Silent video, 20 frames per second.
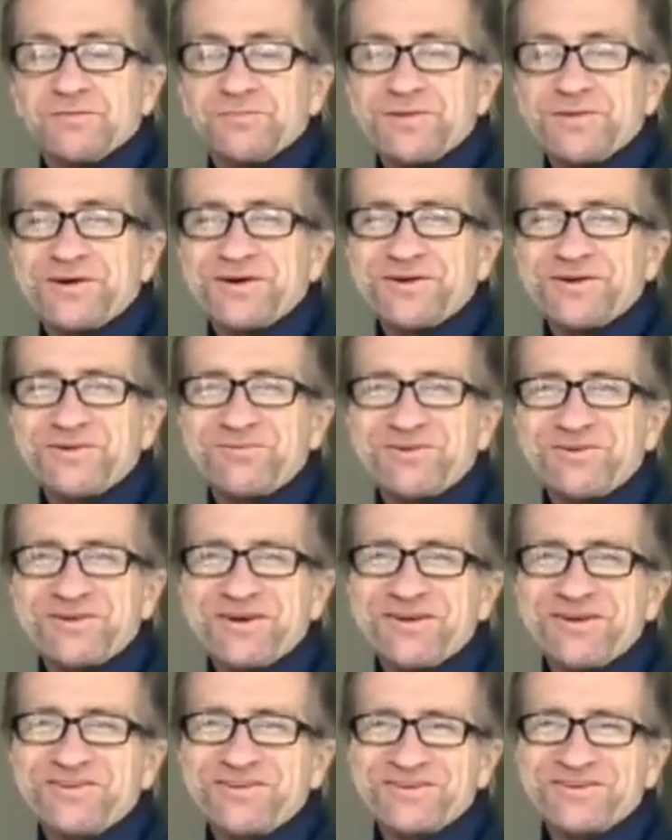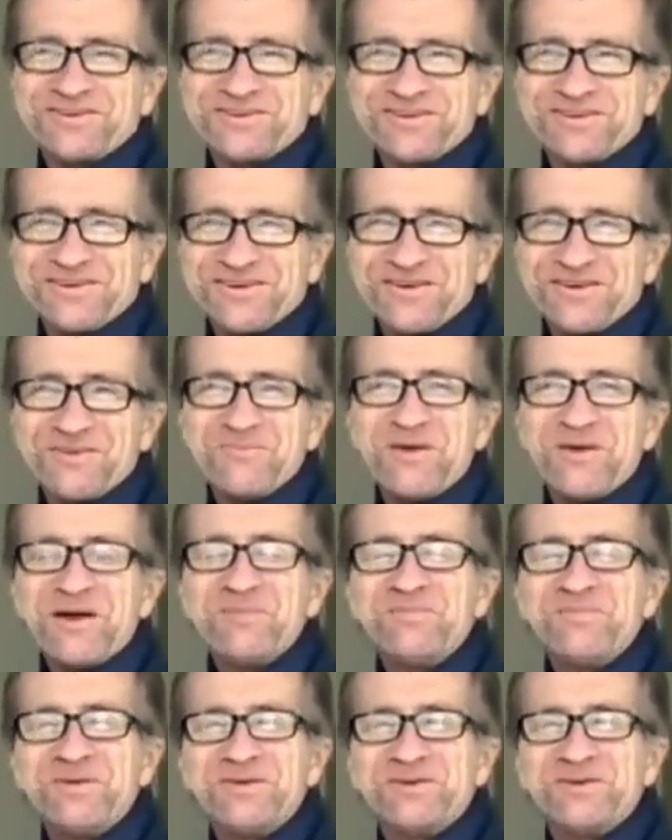Because if it doesn't, you
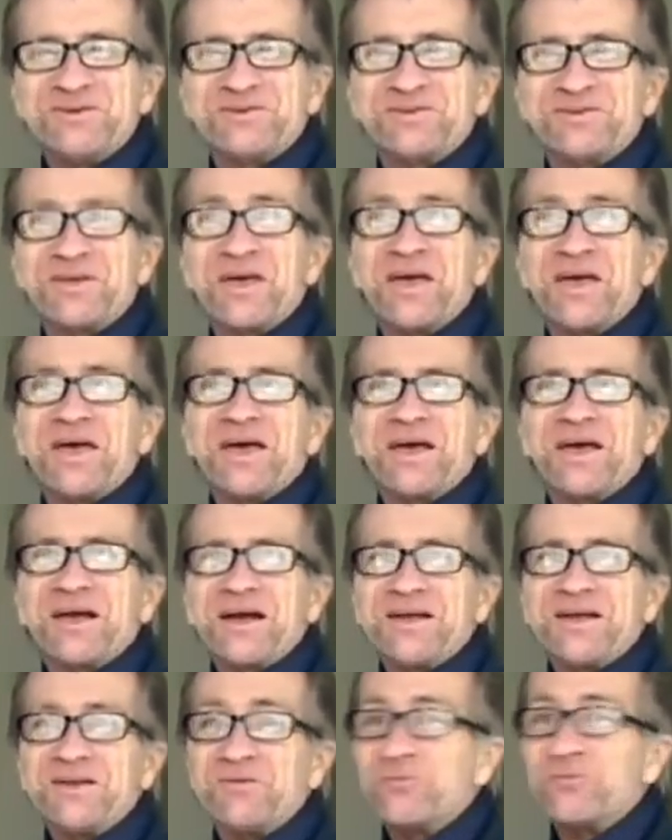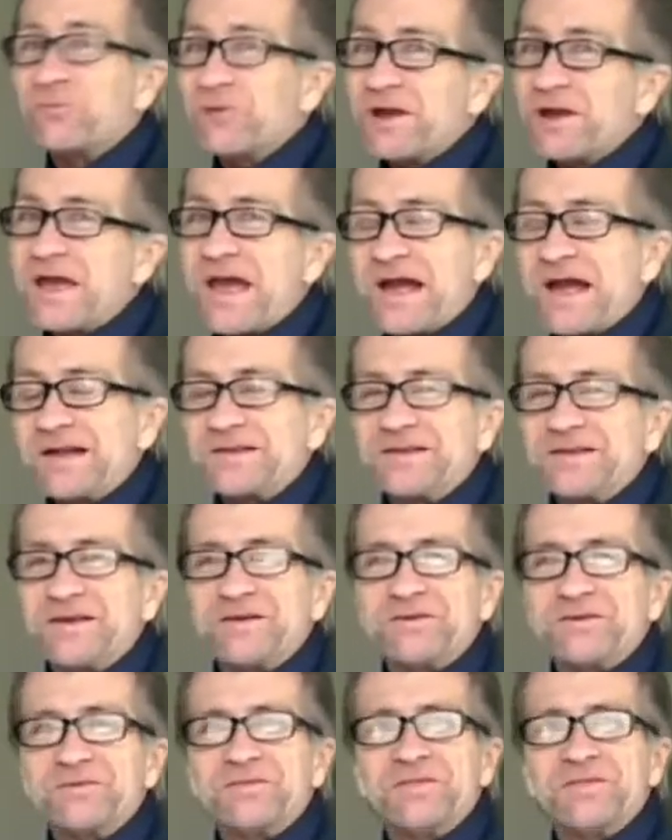might be just kind of reacting
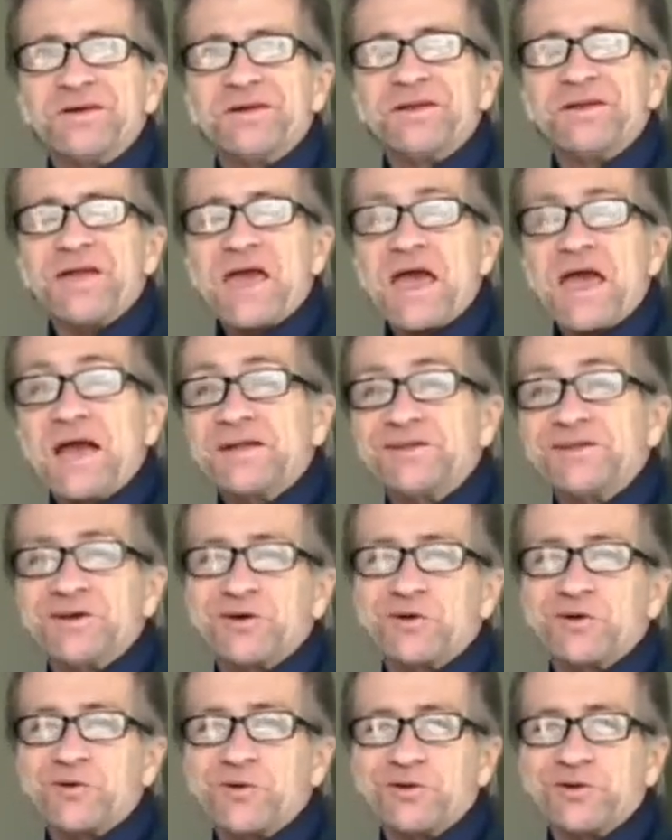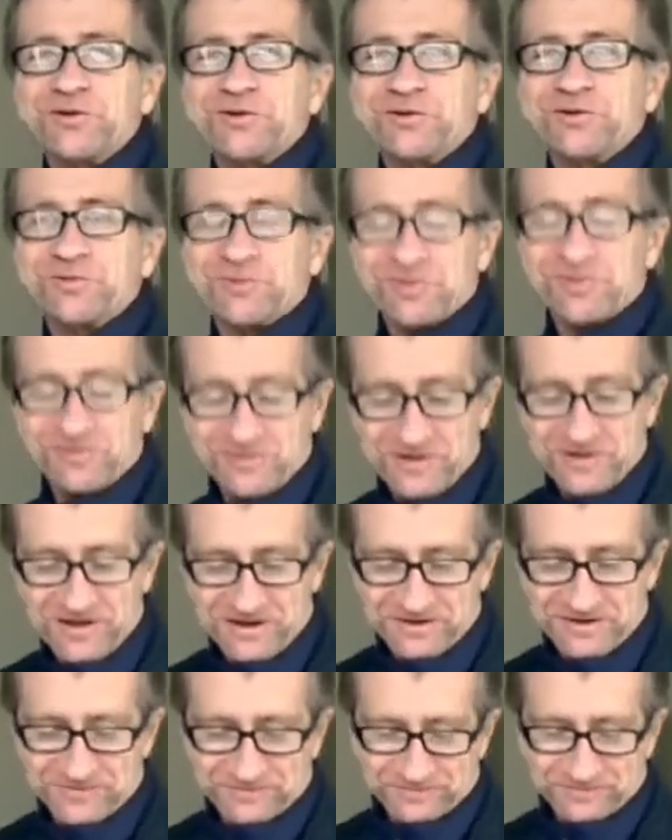than acting according to the Word of
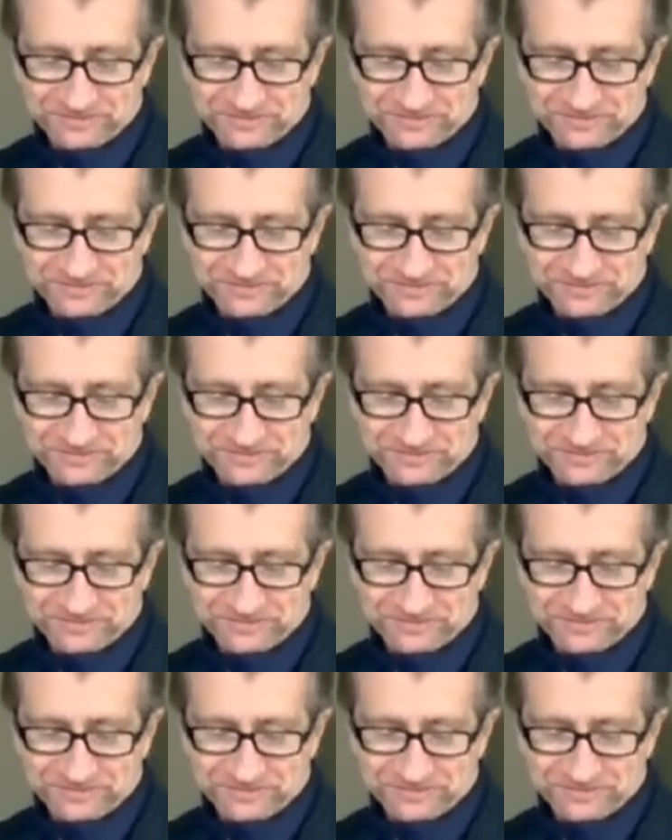God.